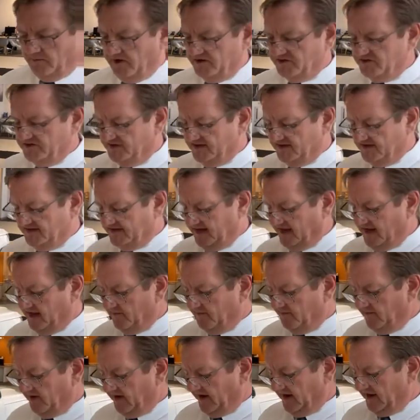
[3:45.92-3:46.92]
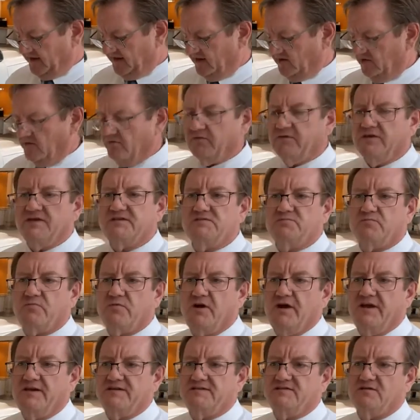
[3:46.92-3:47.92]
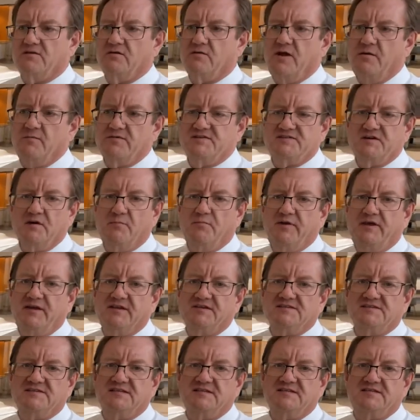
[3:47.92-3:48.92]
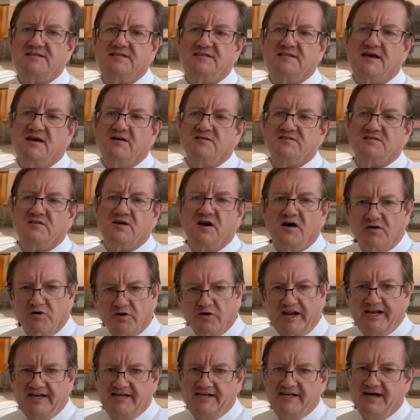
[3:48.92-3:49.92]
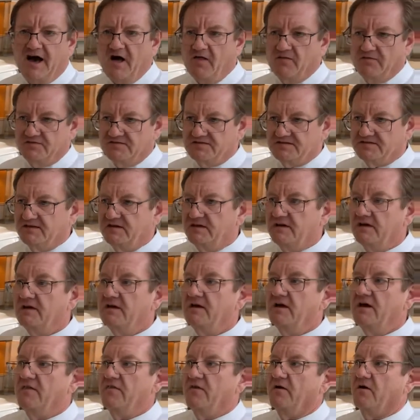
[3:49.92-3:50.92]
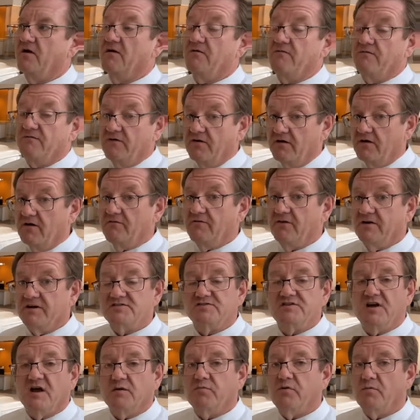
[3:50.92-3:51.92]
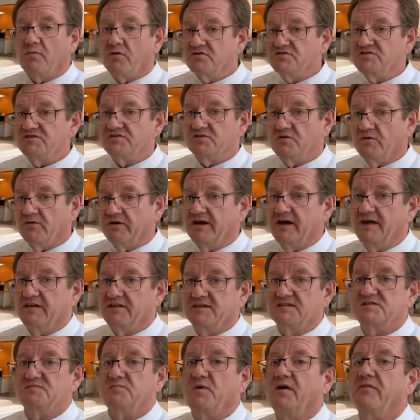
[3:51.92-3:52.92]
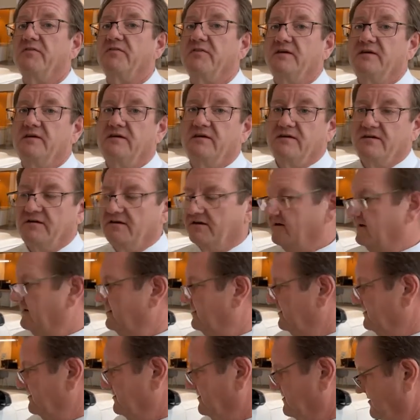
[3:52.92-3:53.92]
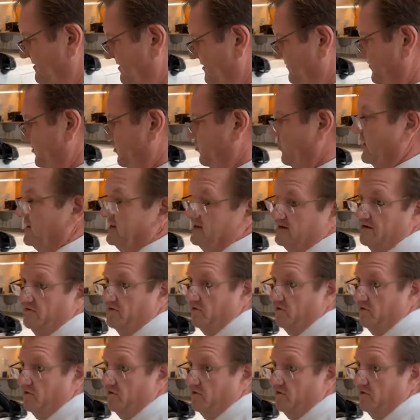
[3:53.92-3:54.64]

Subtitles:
much the same, and their list price or MSRP is $60,180. There are very, very strong promotions going on this month if you're looking